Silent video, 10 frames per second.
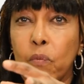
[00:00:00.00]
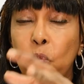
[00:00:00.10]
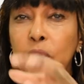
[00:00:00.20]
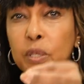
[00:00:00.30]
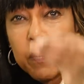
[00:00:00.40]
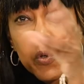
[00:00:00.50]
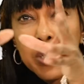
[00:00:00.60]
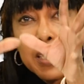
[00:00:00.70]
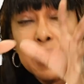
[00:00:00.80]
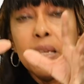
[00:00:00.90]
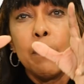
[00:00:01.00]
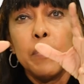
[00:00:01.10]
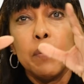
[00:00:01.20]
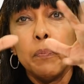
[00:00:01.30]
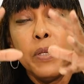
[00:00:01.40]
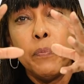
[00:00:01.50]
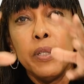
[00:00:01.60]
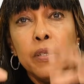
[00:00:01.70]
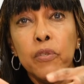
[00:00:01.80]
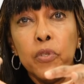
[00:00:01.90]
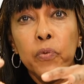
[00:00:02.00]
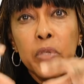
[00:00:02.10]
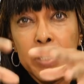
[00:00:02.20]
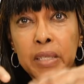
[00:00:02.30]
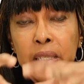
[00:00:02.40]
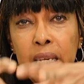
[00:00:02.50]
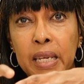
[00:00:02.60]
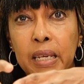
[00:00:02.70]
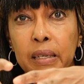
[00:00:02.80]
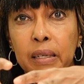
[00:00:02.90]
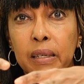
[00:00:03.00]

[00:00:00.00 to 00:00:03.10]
that people can do today?